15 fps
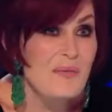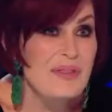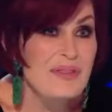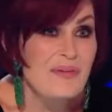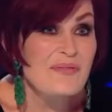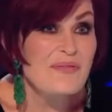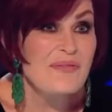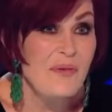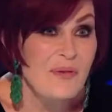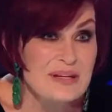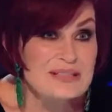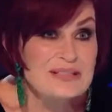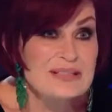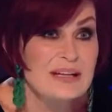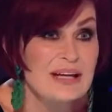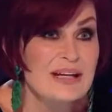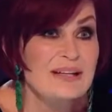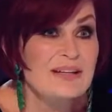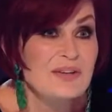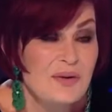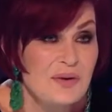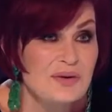With a voice like
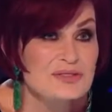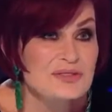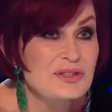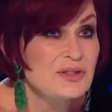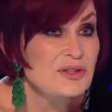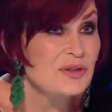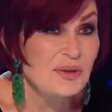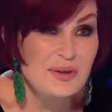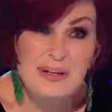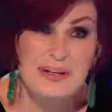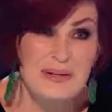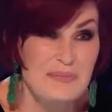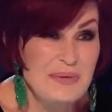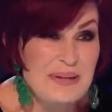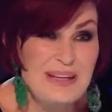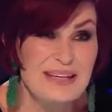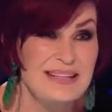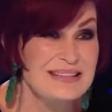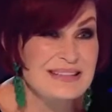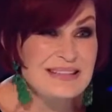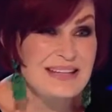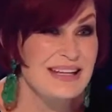yours, you're going to be here
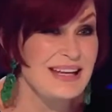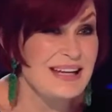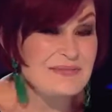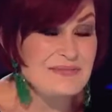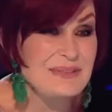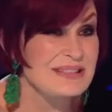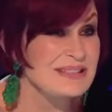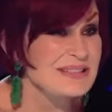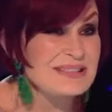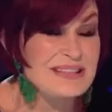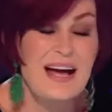till the end, Mrs. Yeah.